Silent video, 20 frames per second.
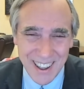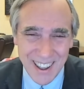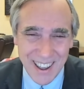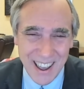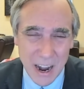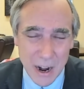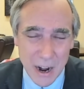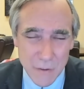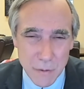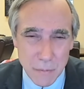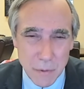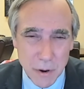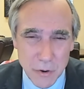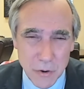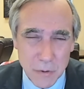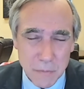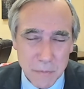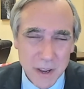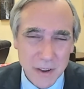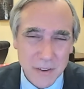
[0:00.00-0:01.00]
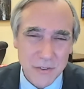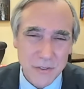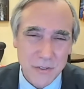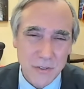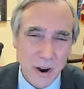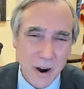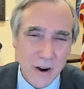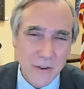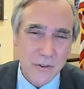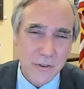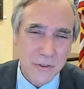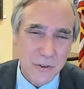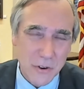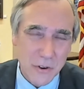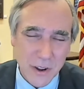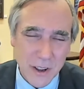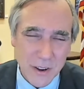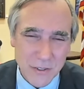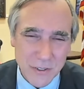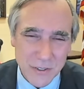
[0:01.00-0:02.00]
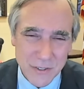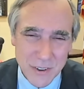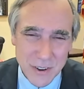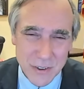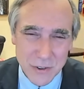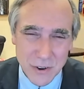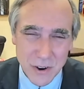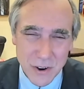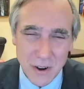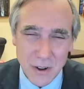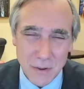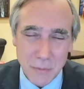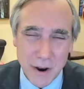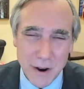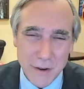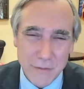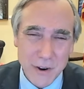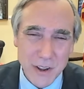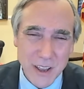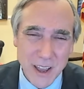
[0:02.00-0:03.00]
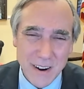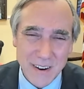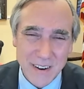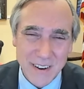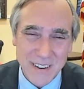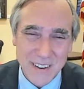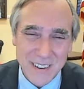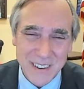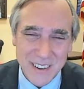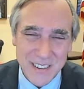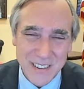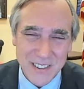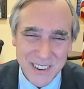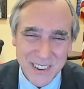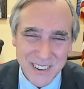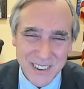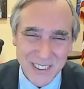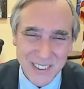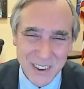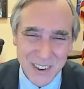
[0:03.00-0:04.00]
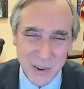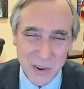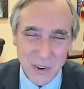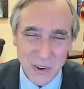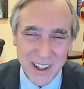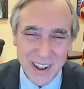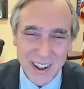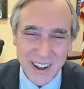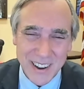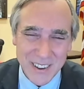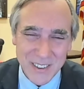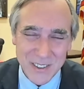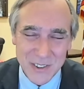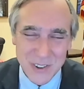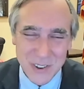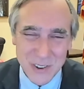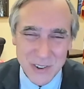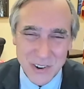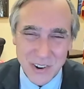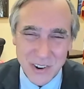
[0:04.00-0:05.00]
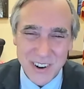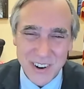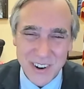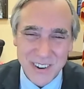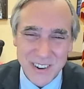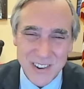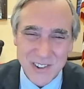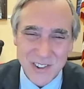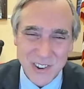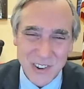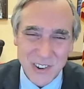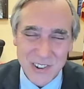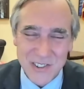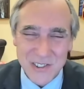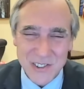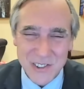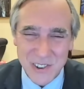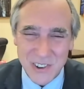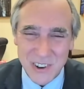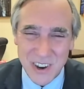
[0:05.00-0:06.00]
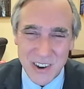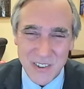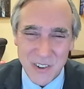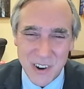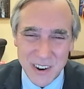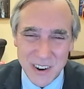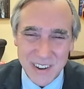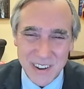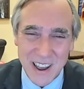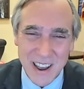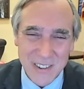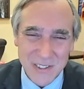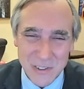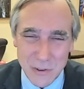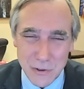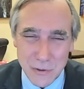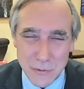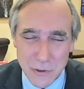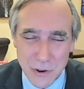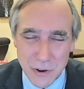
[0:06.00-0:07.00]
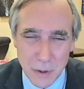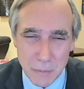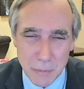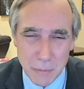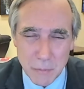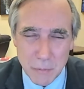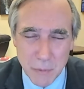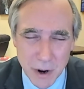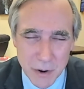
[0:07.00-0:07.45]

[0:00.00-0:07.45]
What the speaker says: And everybody who makes larger donations gets called by every candidate because they go, well, I can see you donated to so-and-so. I want to ask you for help in my